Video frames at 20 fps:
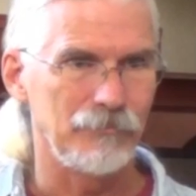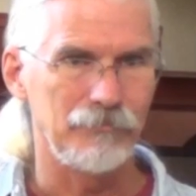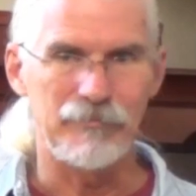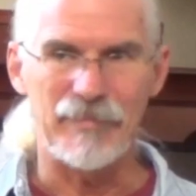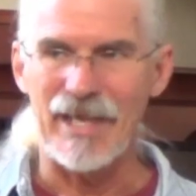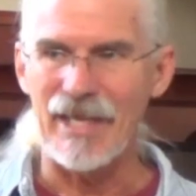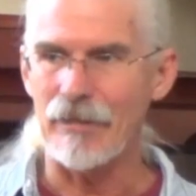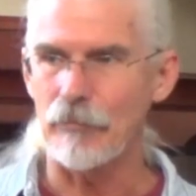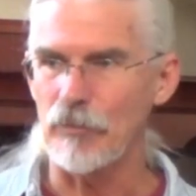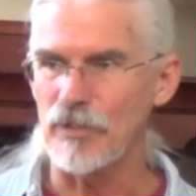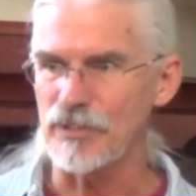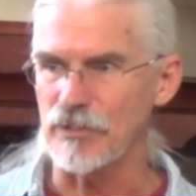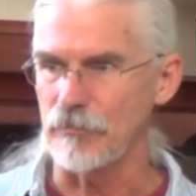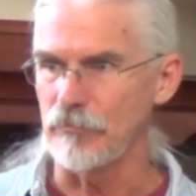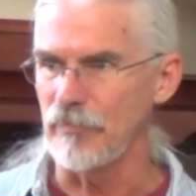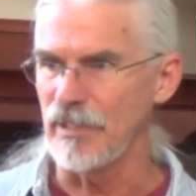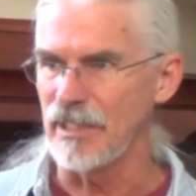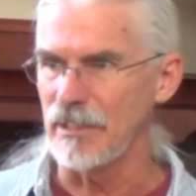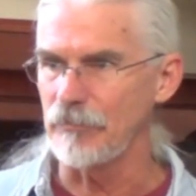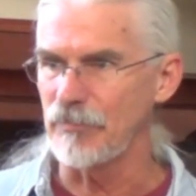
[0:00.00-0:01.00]
Man
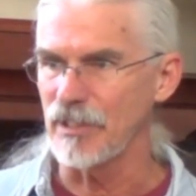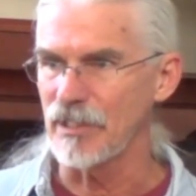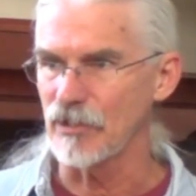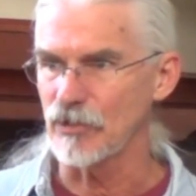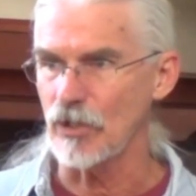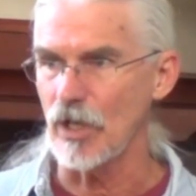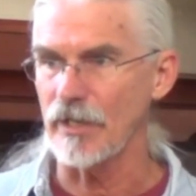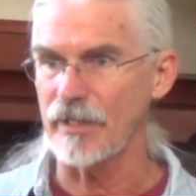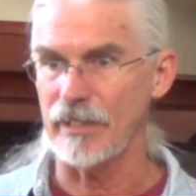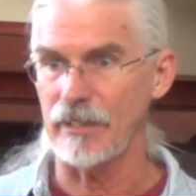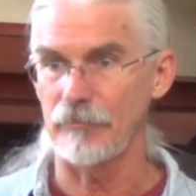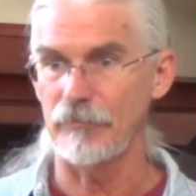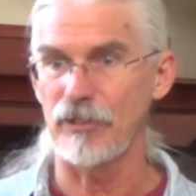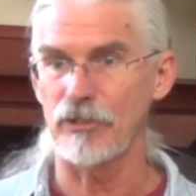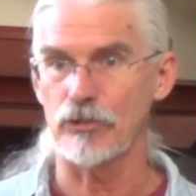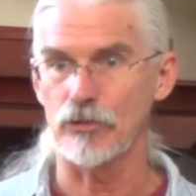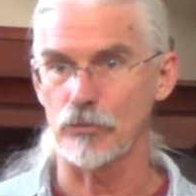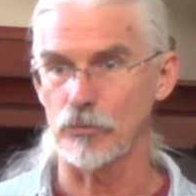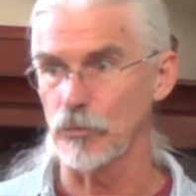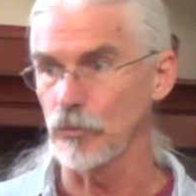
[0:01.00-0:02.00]
wasn't made because God had a
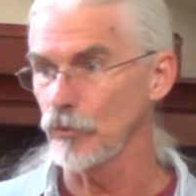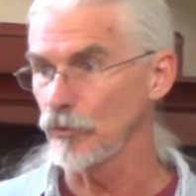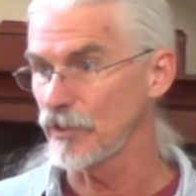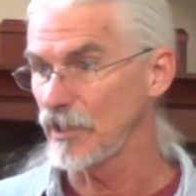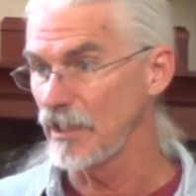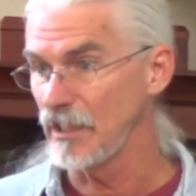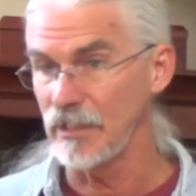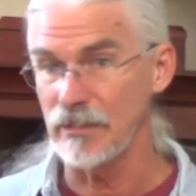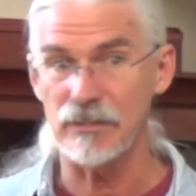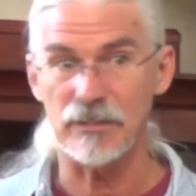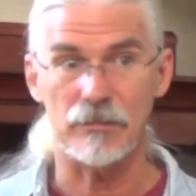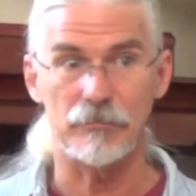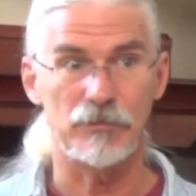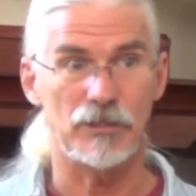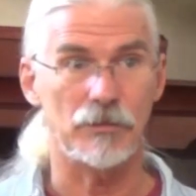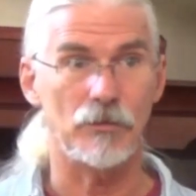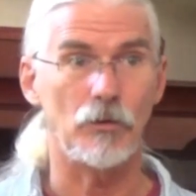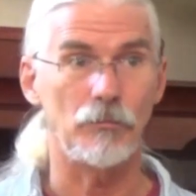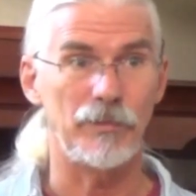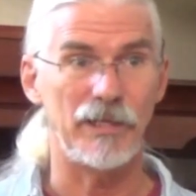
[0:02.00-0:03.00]
bunch of rules he needed someone
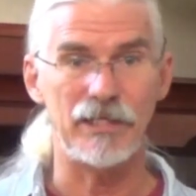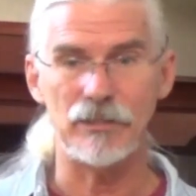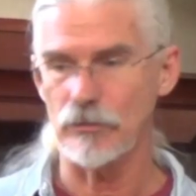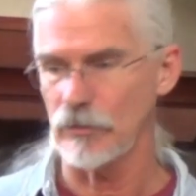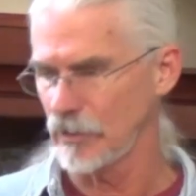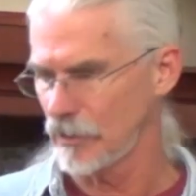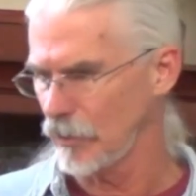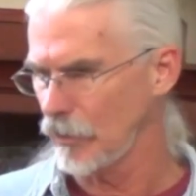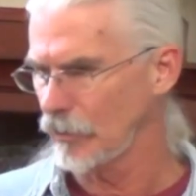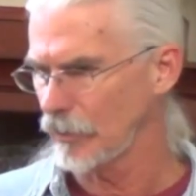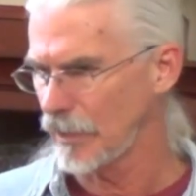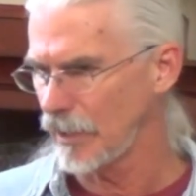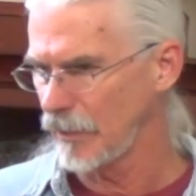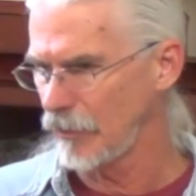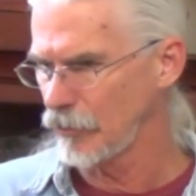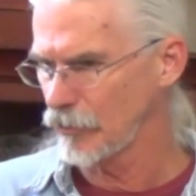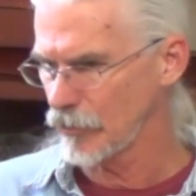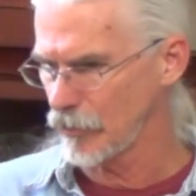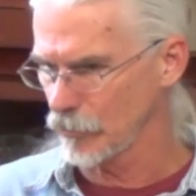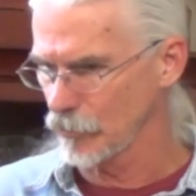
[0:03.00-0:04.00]
to obey. So he said, oh, okay,
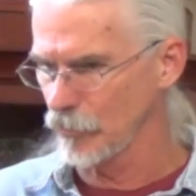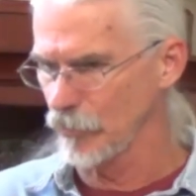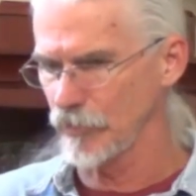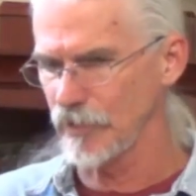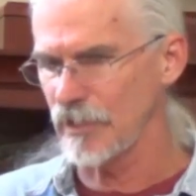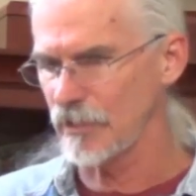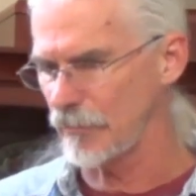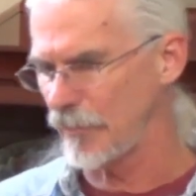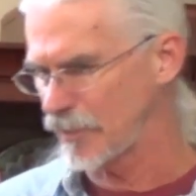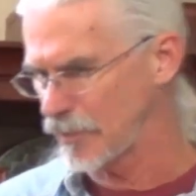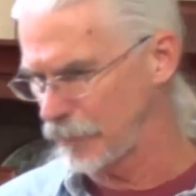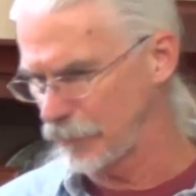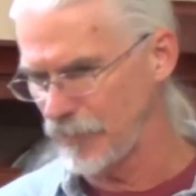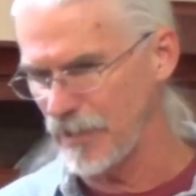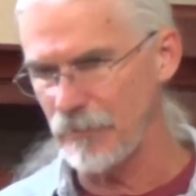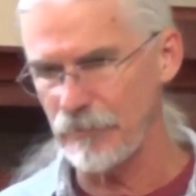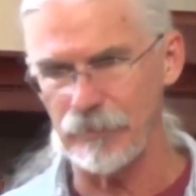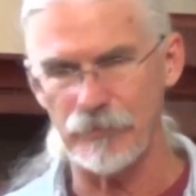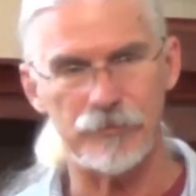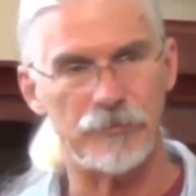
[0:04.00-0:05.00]
here's the rules. Let's make some
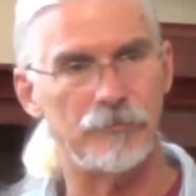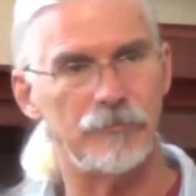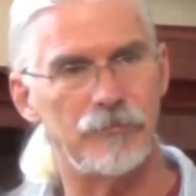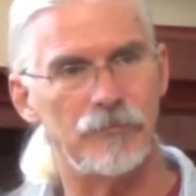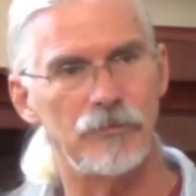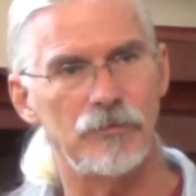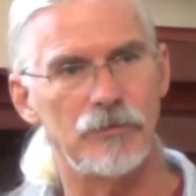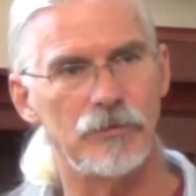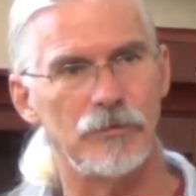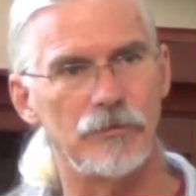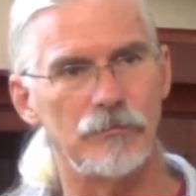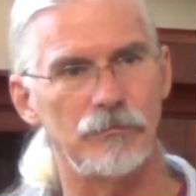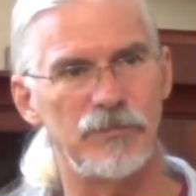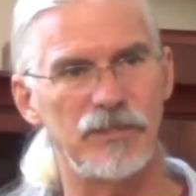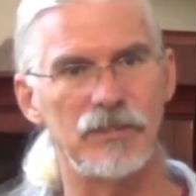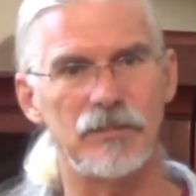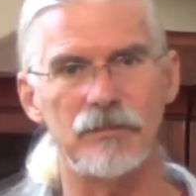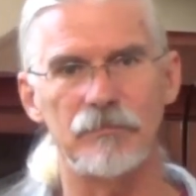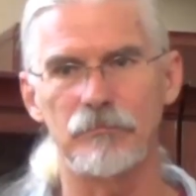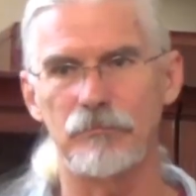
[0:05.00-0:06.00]
people to, to
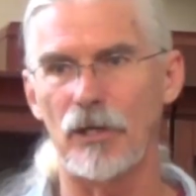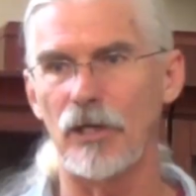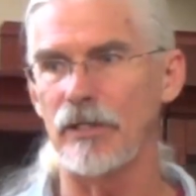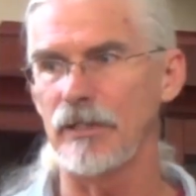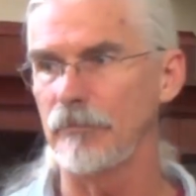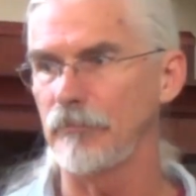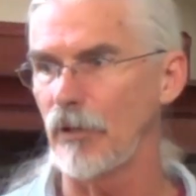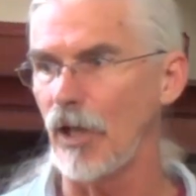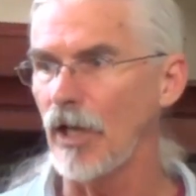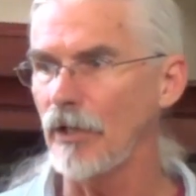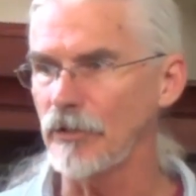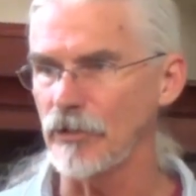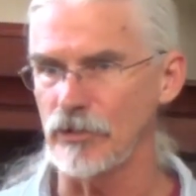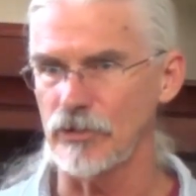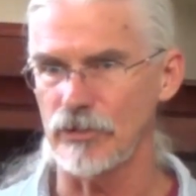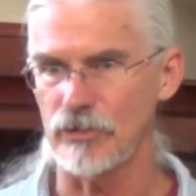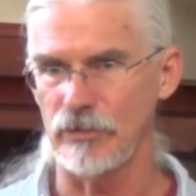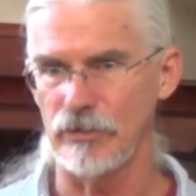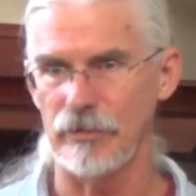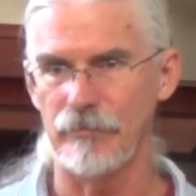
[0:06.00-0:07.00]
be in
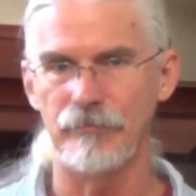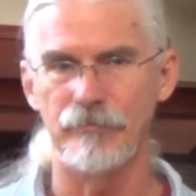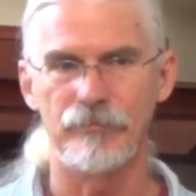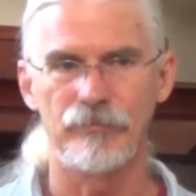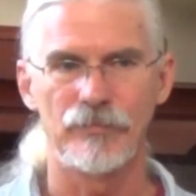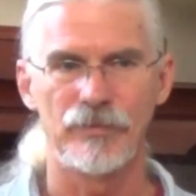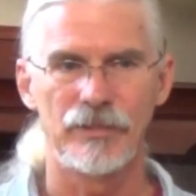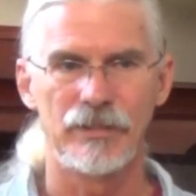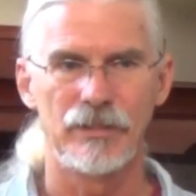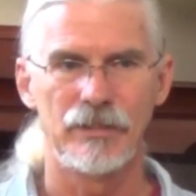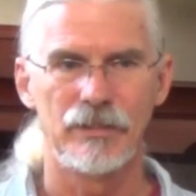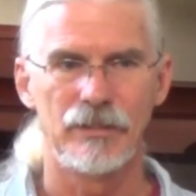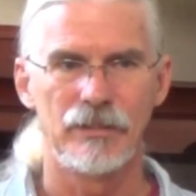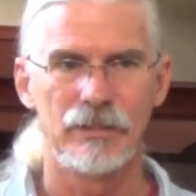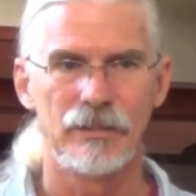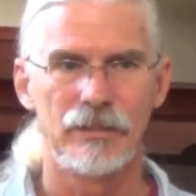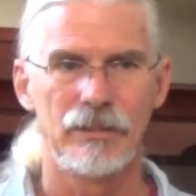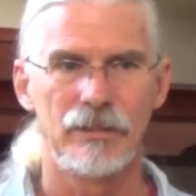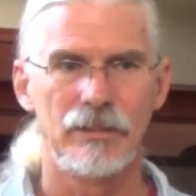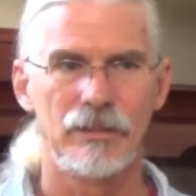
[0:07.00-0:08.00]
bondage to them.
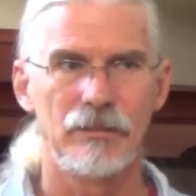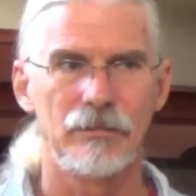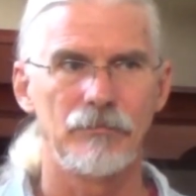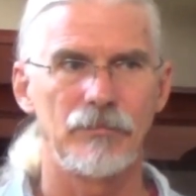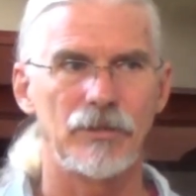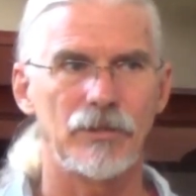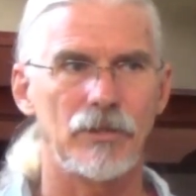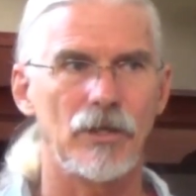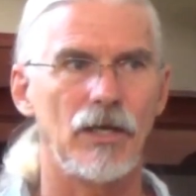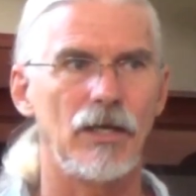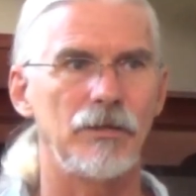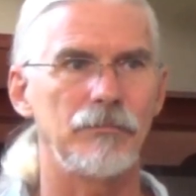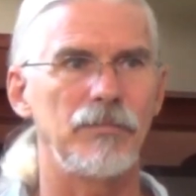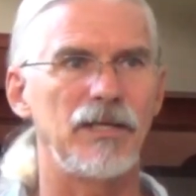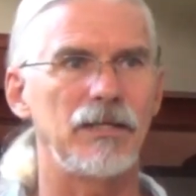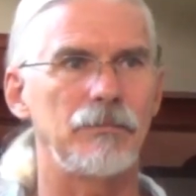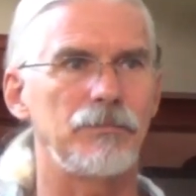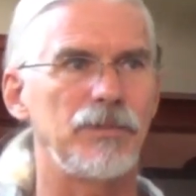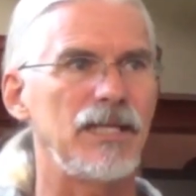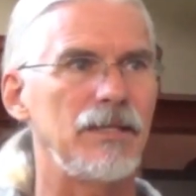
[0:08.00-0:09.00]
But God
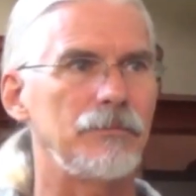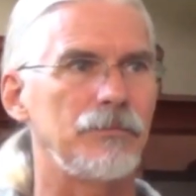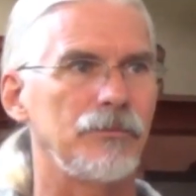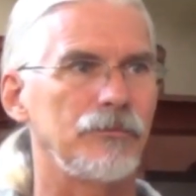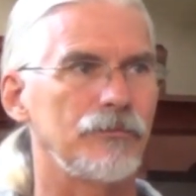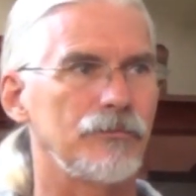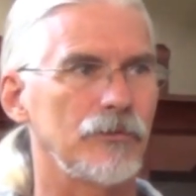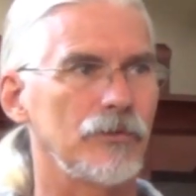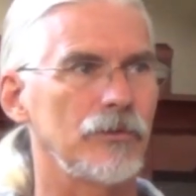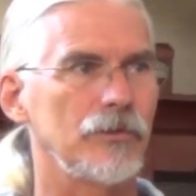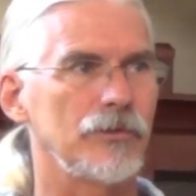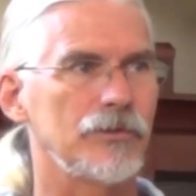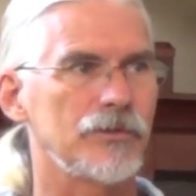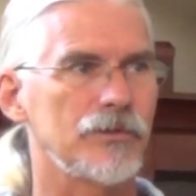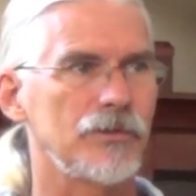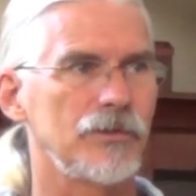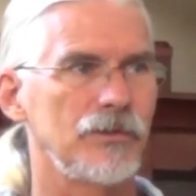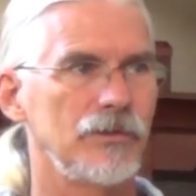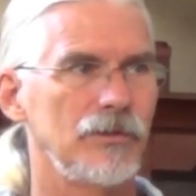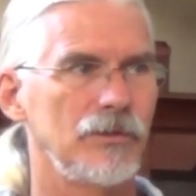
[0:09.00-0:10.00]
made people
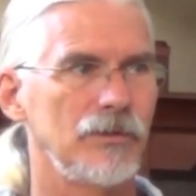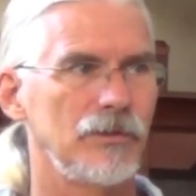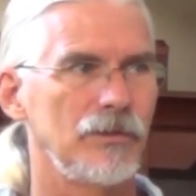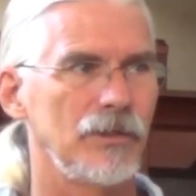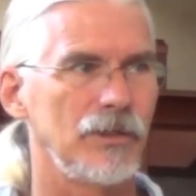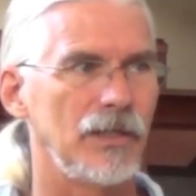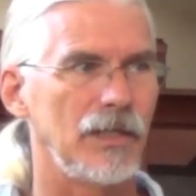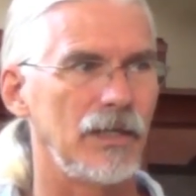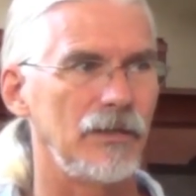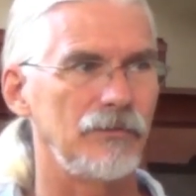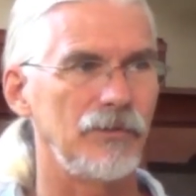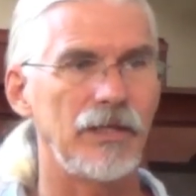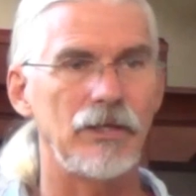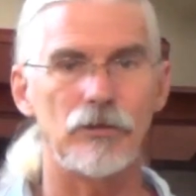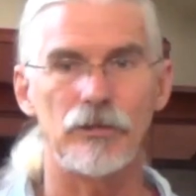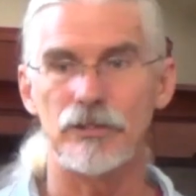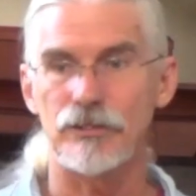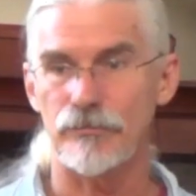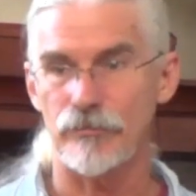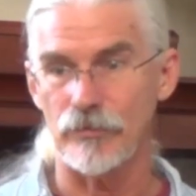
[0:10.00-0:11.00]
first, and they
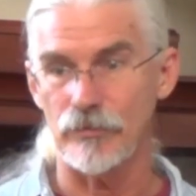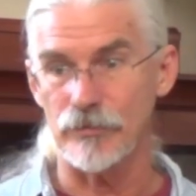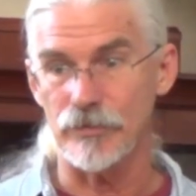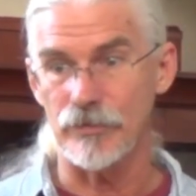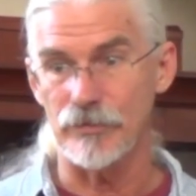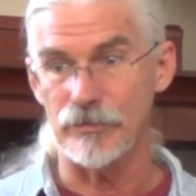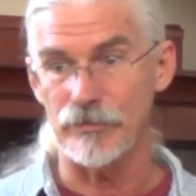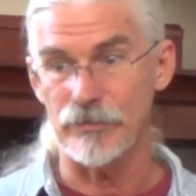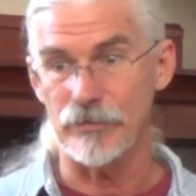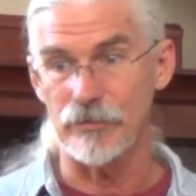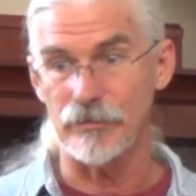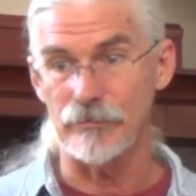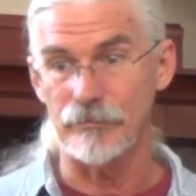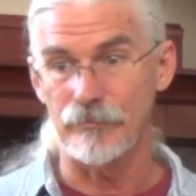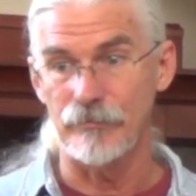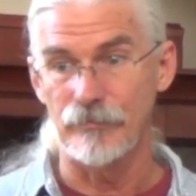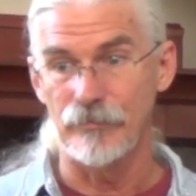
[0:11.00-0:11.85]
are his first concern.